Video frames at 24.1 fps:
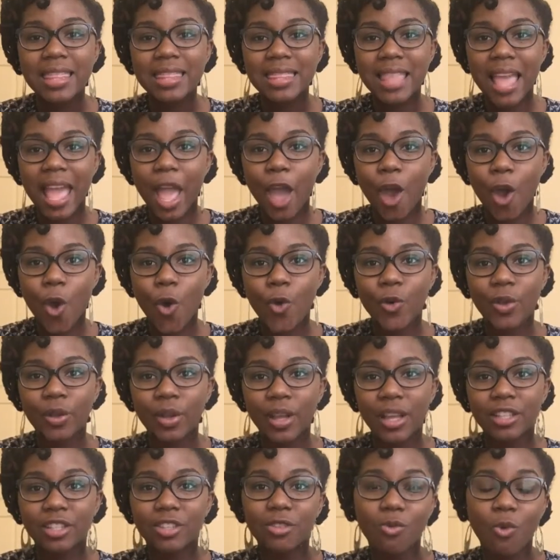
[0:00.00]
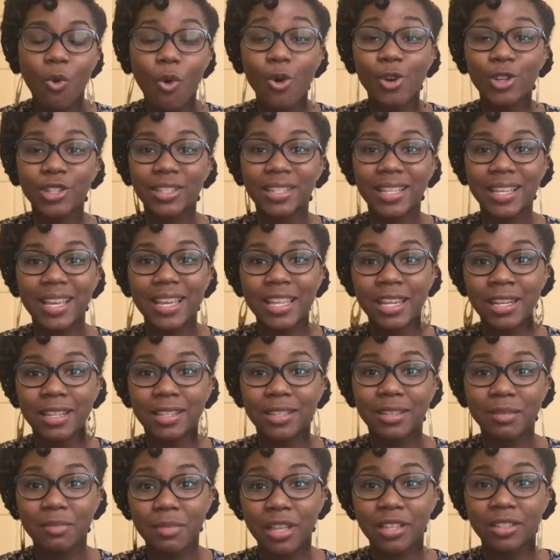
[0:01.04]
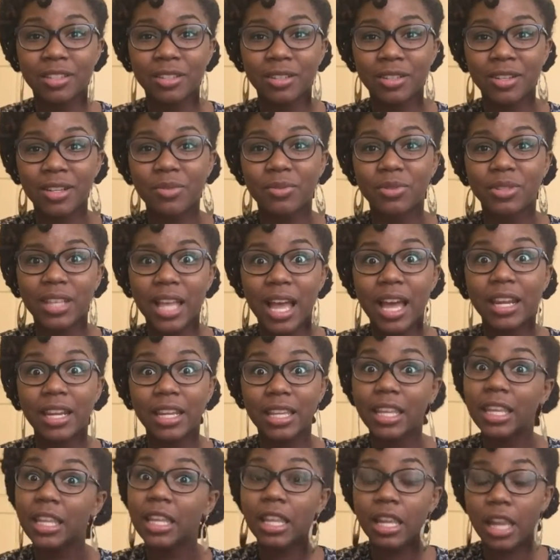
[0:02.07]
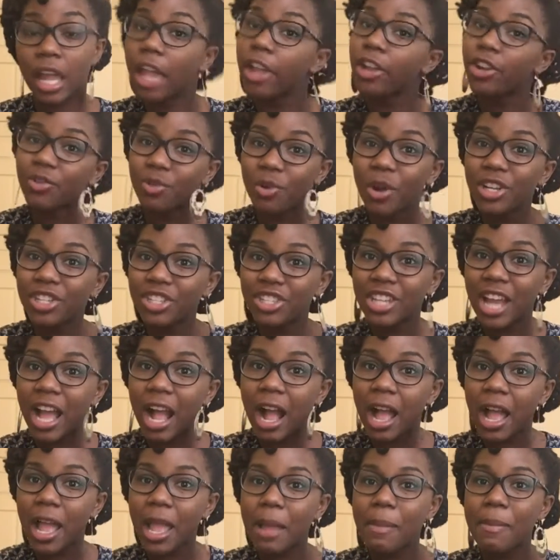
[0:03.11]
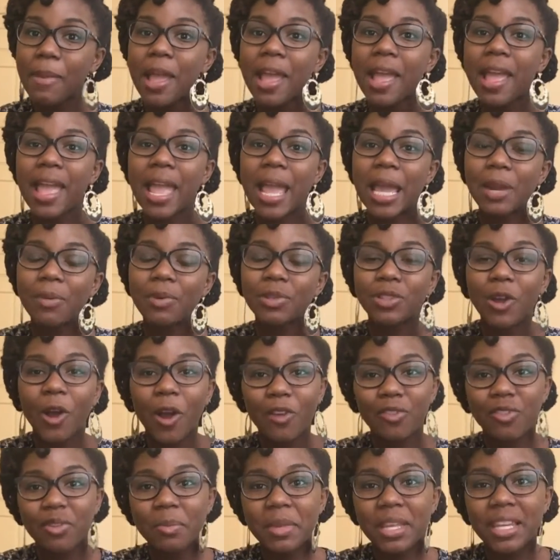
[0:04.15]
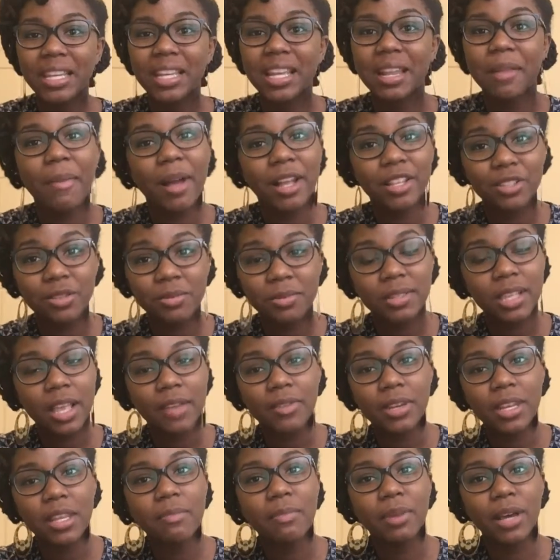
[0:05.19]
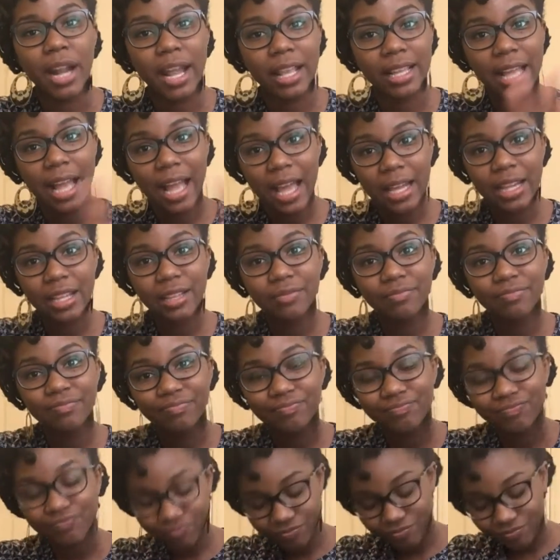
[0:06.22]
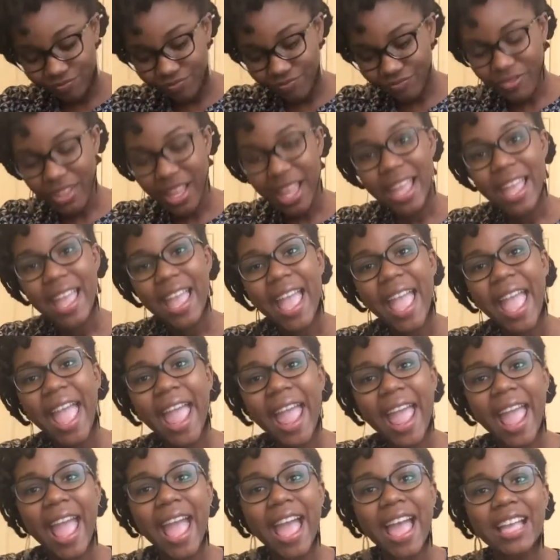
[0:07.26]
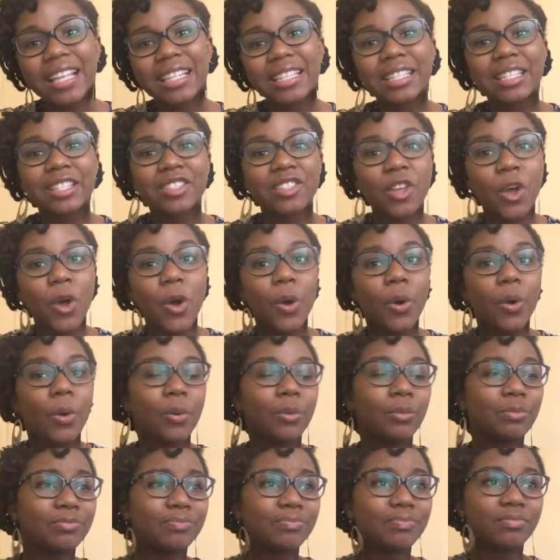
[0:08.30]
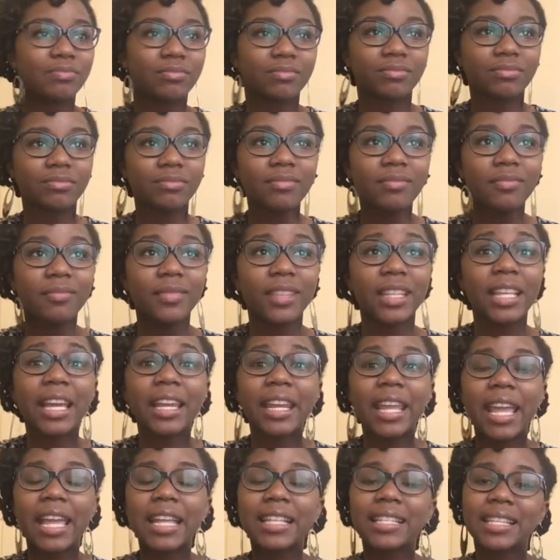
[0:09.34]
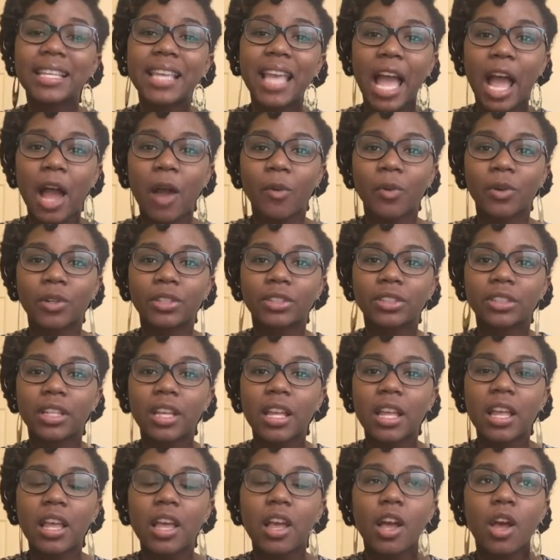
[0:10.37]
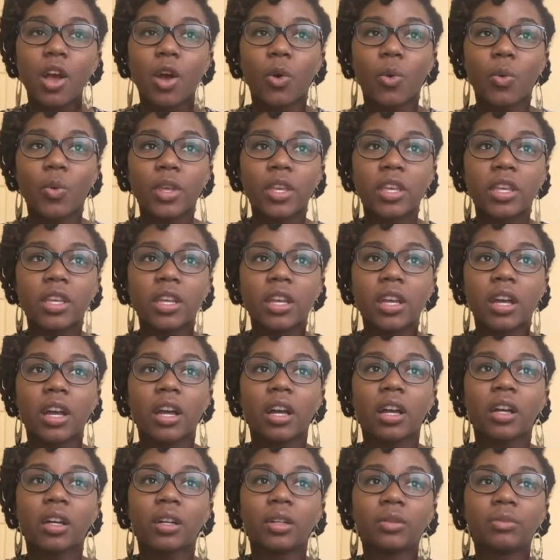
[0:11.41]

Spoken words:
Now, towards the end of the semester, it was kind of getting like crunch time, and it was hard for me to get my 270, but I got it. And so, yeah, the 18 hours a week. The